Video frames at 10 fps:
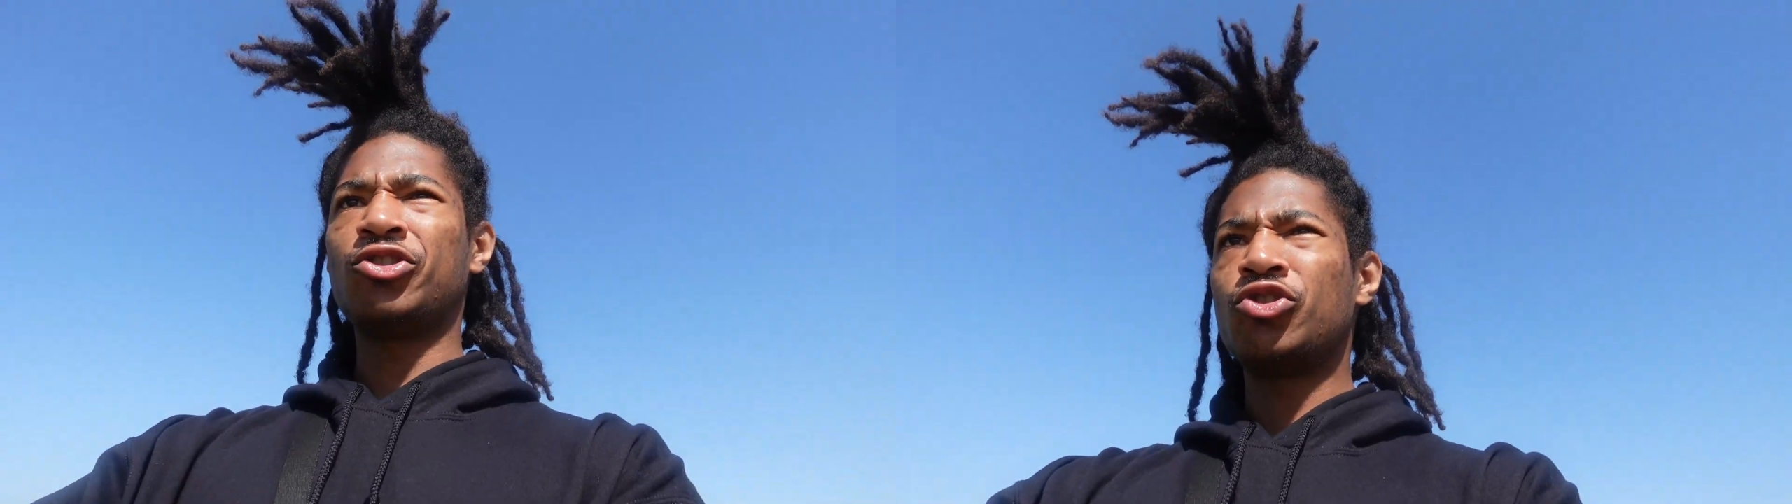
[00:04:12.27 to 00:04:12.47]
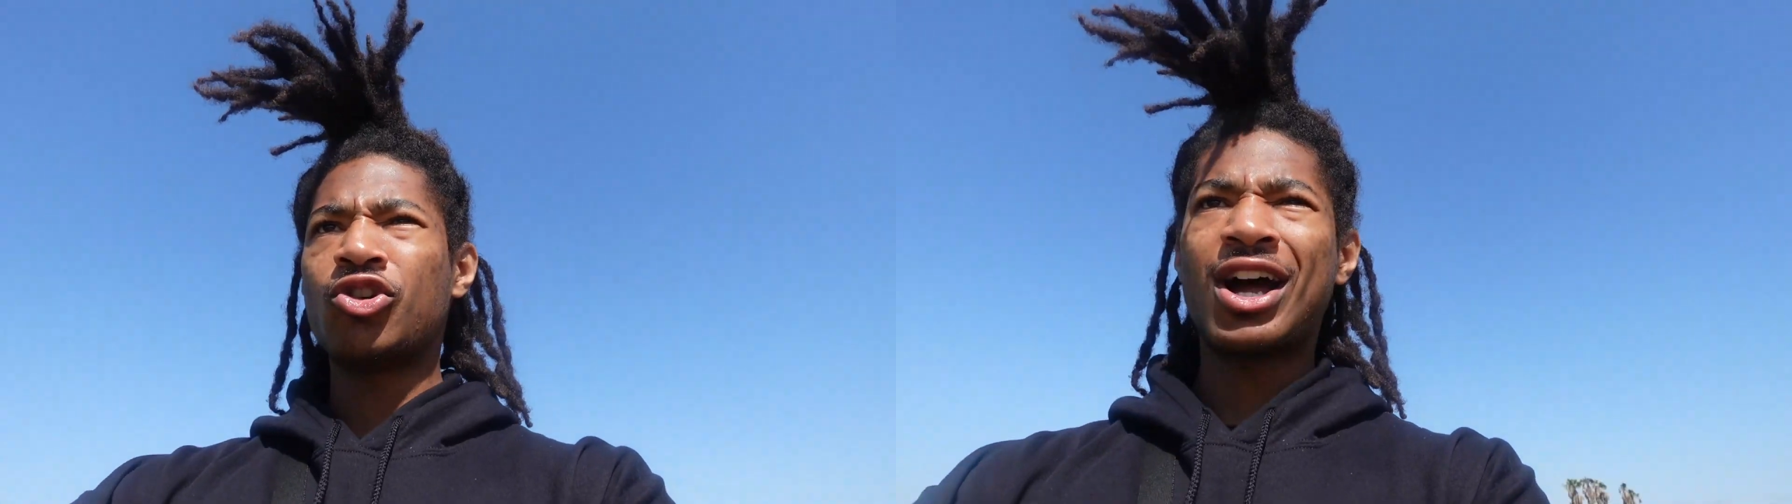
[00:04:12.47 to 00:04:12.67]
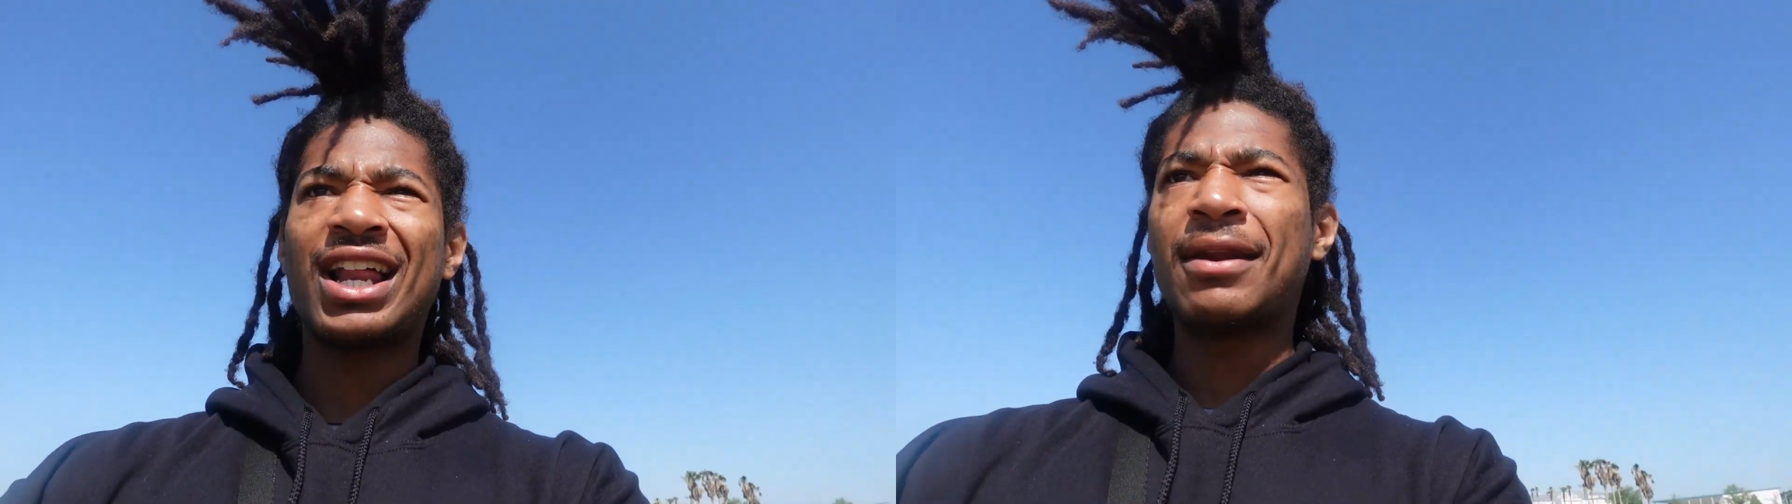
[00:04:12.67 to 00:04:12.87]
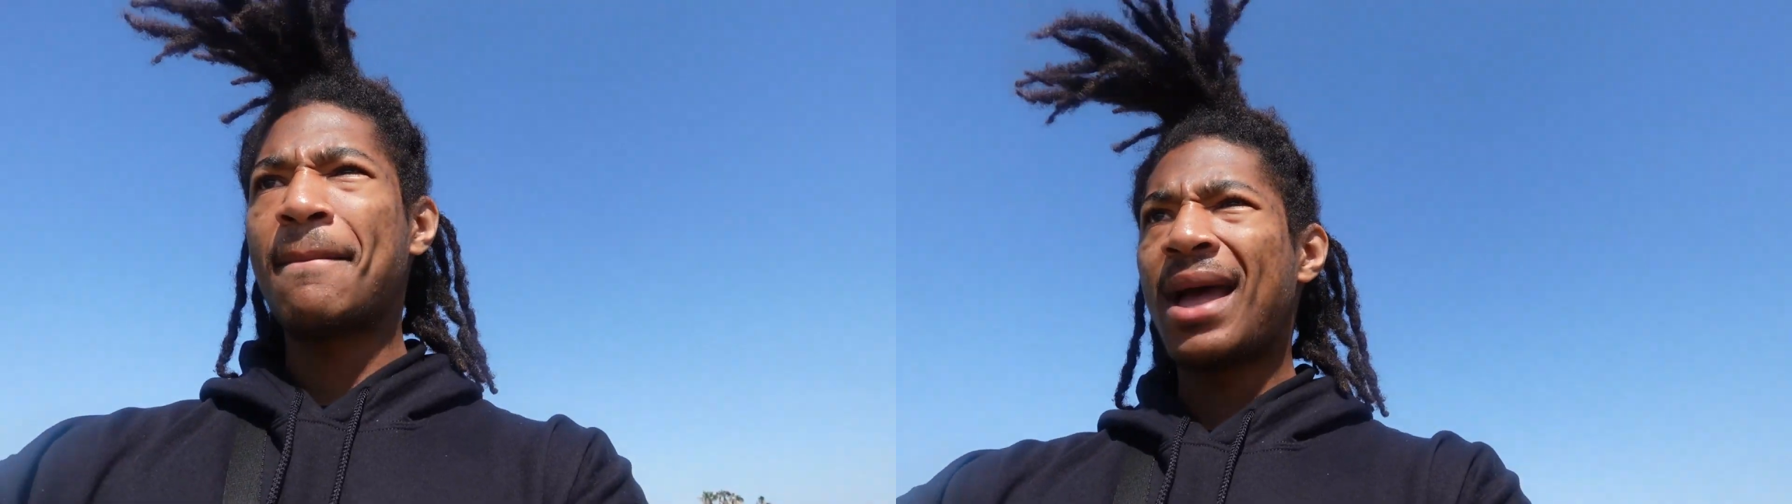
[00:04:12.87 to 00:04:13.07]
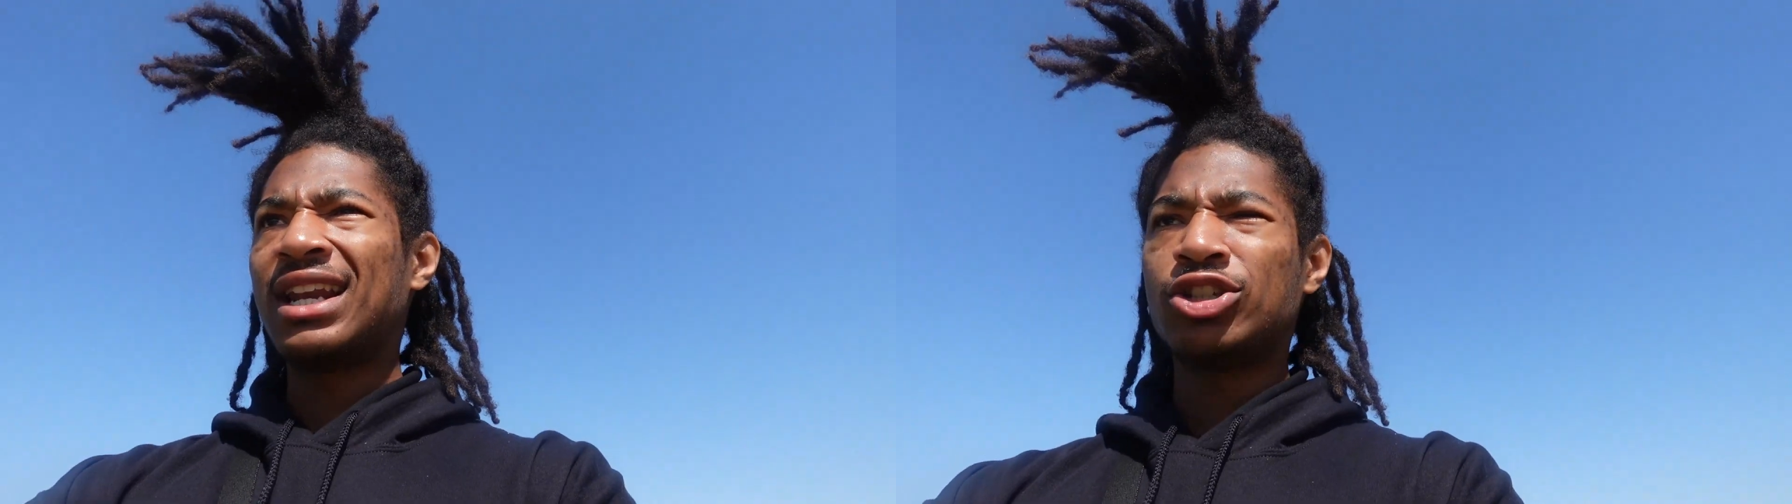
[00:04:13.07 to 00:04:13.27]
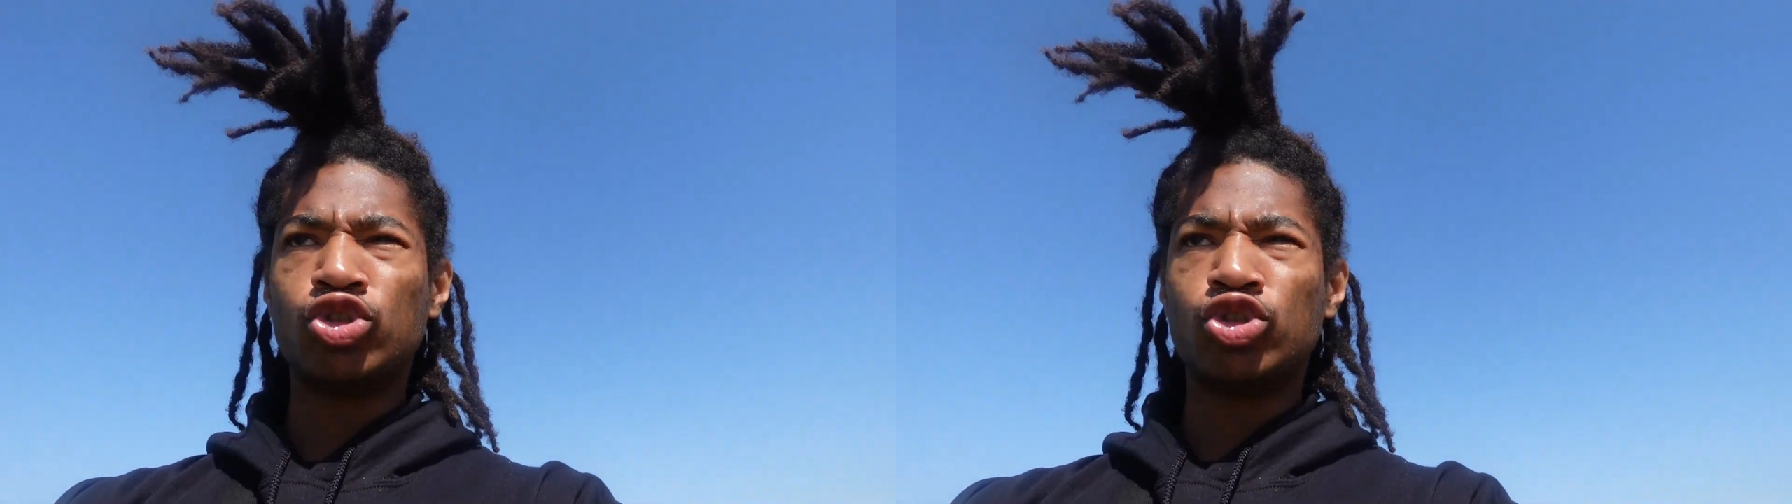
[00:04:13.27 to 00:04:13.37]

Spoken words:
you know how Lamally